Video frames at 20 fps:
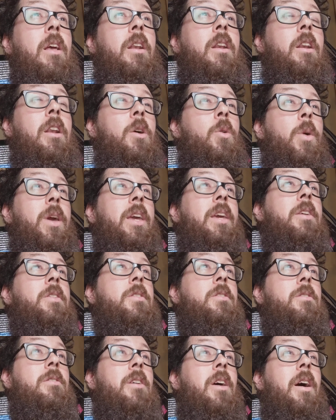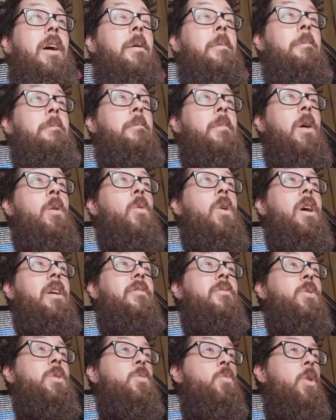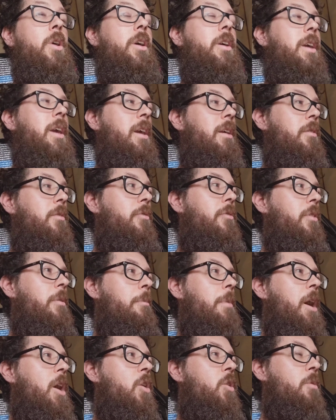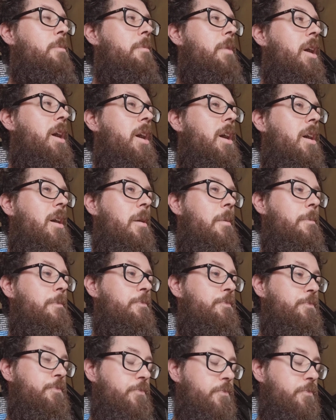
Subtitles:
Louise, my wife, was working from home,